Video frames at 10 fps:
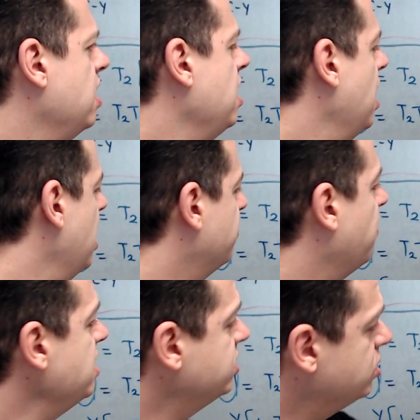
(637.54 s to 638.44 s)
And
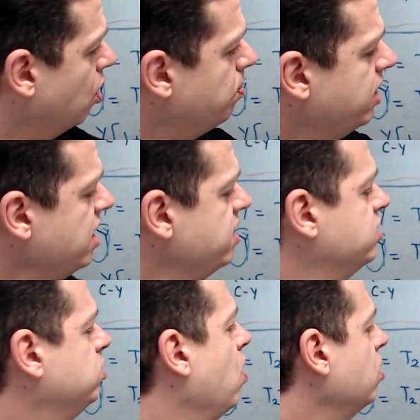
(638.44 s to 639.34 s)
once you obtain
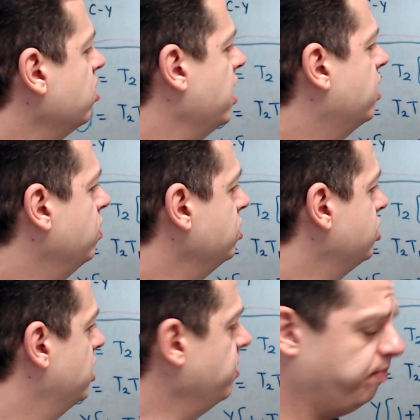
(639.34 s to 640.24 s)
this longer
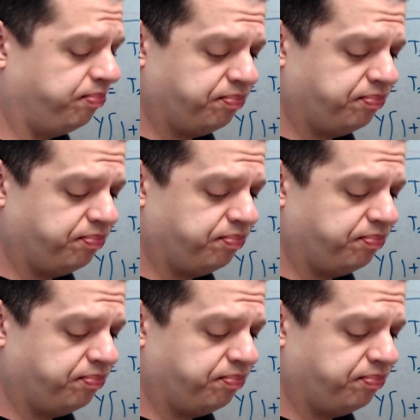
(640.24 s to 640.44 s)
equation,